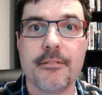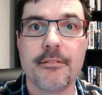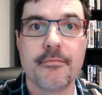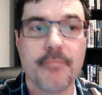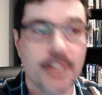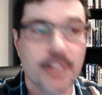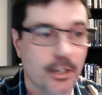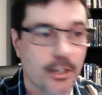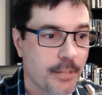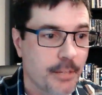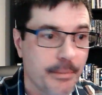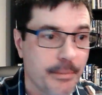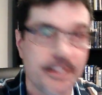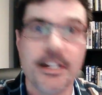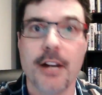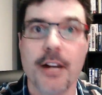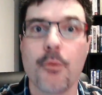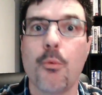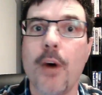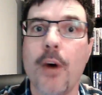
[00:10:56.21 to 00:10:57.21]
can be
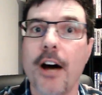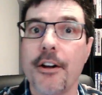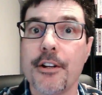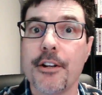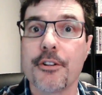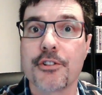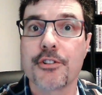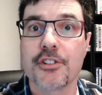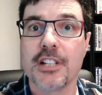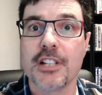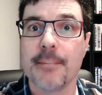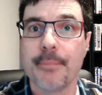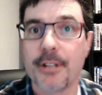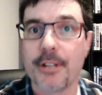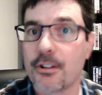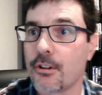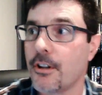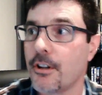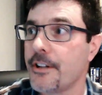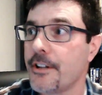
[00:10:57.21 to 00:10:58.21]
done while you're sleeping
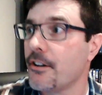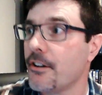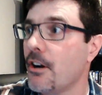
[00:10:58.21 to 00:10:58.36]
or you're